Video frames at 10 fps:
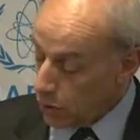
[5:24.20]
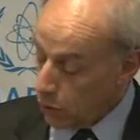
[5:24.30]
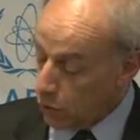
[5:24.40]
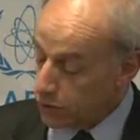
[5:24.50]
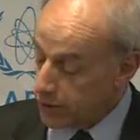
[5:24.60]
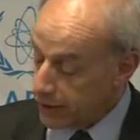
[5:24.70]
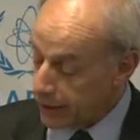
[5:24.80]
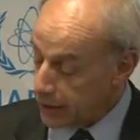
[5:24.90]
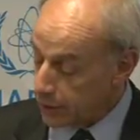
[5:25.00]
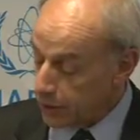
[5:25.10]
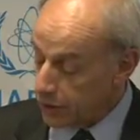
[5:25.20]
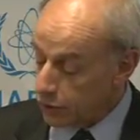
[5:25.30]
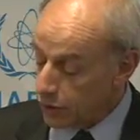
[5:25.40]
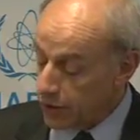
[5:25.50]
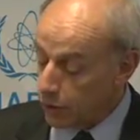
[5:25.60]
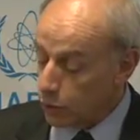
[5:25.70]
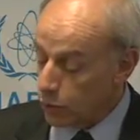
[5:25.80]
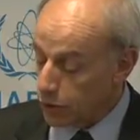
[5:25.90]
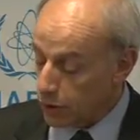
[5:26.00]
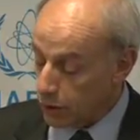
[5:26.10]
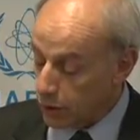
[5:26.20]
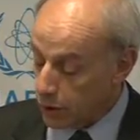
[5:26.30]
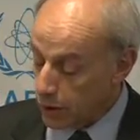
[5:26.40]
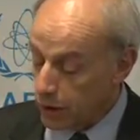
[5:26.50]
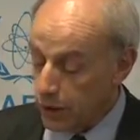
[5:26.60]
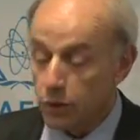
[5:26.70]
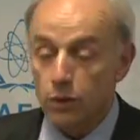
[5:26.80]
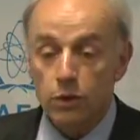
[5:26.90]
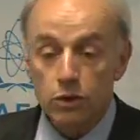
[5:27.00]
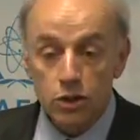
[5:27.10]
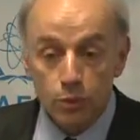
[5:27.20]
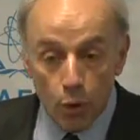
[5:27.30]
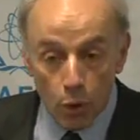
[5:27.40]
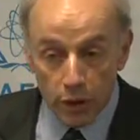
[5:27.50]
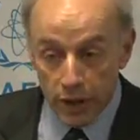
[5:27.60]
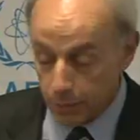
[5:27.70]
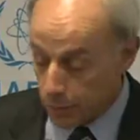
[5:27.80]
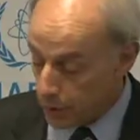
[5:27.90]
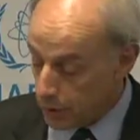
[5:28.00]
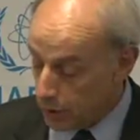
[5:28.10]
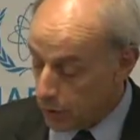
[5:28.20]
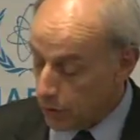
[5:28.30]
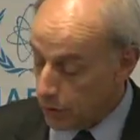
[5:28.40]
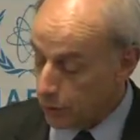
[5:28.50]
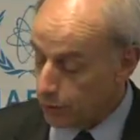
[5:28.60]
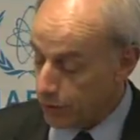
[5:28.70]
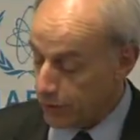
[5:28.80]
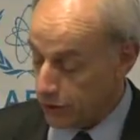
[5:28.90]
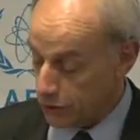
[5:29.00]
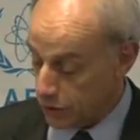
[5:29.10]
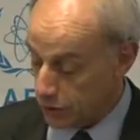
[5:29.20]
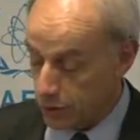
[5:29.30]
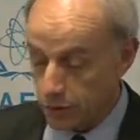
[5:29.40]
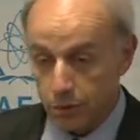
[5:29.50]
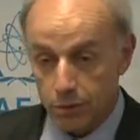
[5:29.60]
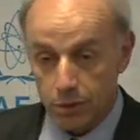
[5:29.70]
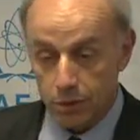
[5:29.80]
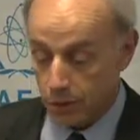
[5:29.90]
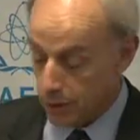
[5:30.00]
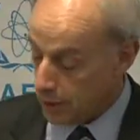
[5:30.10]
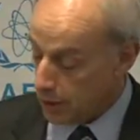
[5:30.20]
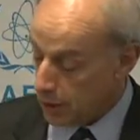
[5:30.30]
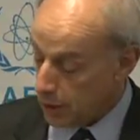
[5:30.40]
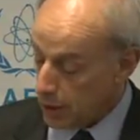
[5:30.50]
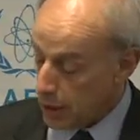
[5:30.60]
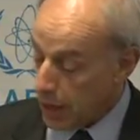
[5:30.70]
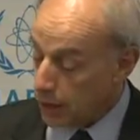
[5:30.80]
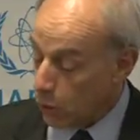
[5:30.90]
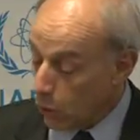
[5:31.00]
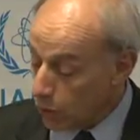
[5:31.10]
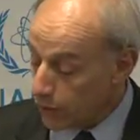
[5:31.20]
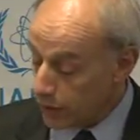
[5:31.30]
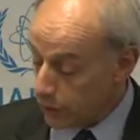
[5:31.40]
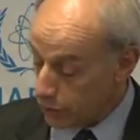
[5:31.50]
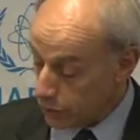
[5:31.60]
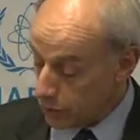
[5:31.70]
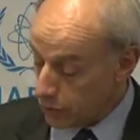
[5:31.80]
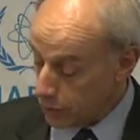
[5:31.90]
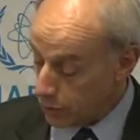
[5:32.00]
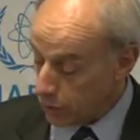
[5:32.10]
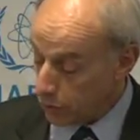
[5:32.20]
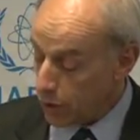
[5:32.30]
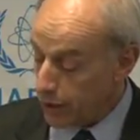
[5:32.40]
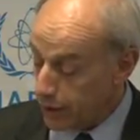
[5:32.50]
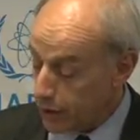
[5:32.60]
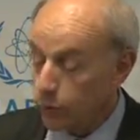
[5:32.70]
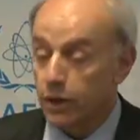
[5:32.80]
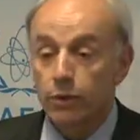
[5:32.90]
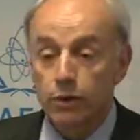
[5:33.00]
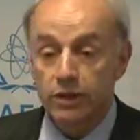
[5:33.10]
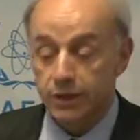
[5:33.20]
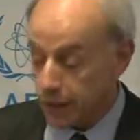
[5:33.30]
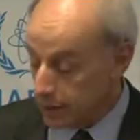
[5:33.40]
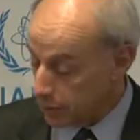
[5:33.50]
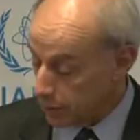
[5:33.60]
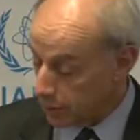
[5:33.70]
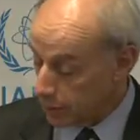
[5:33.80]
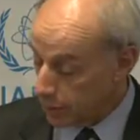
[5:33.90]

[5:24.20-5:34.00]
was detectable in drinking water in a small number of prefectures. And all values, when they were detectable,